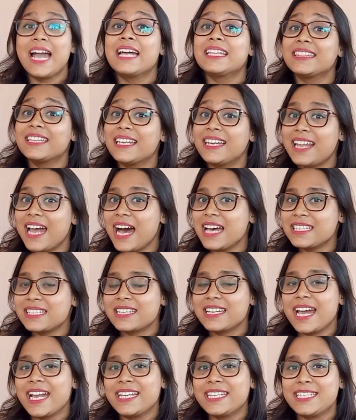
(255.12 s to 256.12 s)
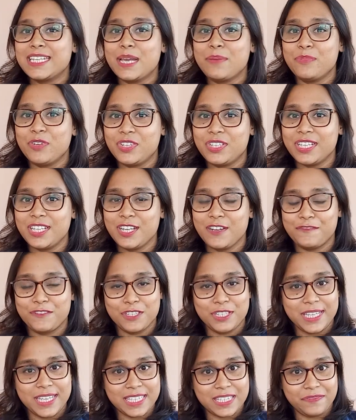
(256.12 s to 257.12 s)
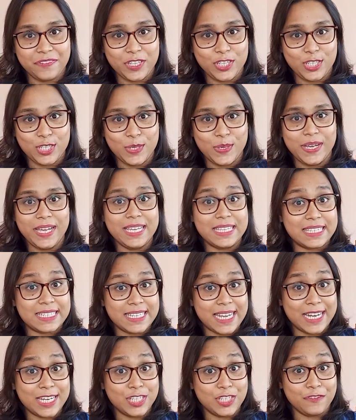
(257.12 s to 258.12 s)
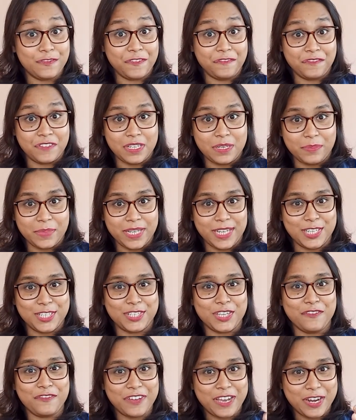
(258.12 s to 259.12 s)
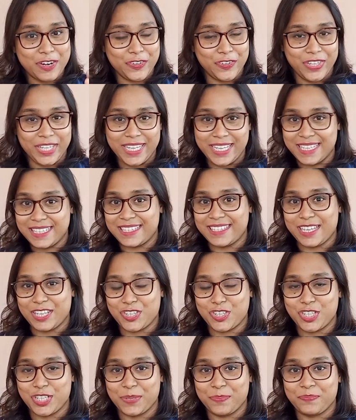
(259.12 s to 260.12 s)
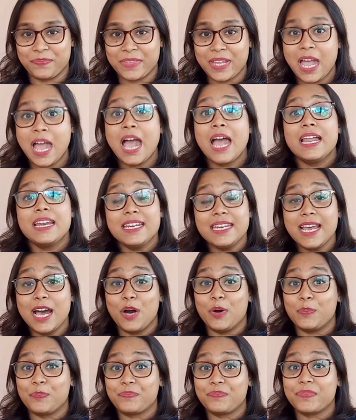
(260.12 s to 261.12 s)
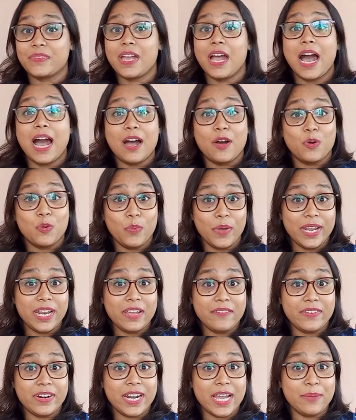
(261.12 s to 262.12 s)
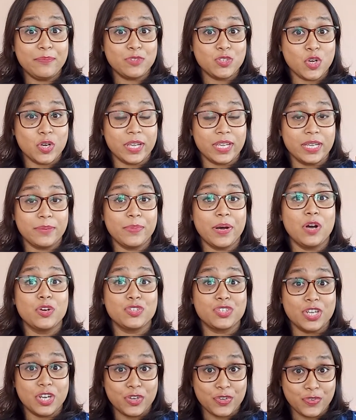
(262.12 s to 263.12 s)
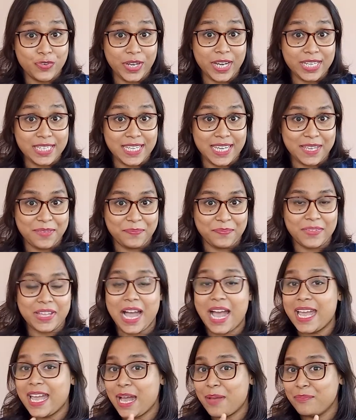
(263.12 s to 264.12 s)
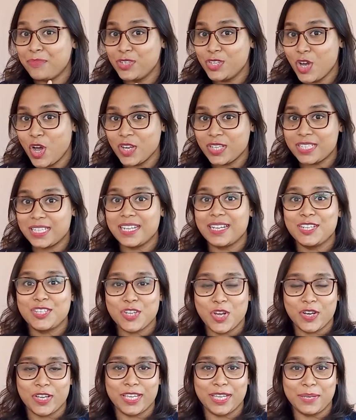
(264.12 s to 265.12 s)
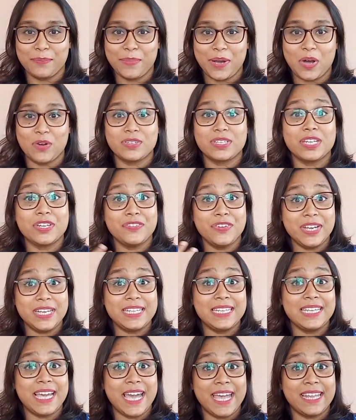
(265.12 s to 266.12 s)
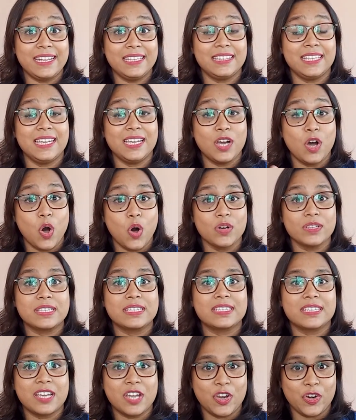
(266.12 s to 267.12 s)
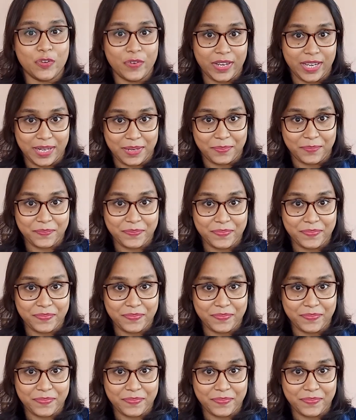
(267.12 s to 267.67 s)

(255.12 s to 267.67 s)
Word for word: The last nighttime routine of today's video is 10 to 15 minutes of reading session. Now, whenever I'm talking about reading, I am not talking about reading anything on screen.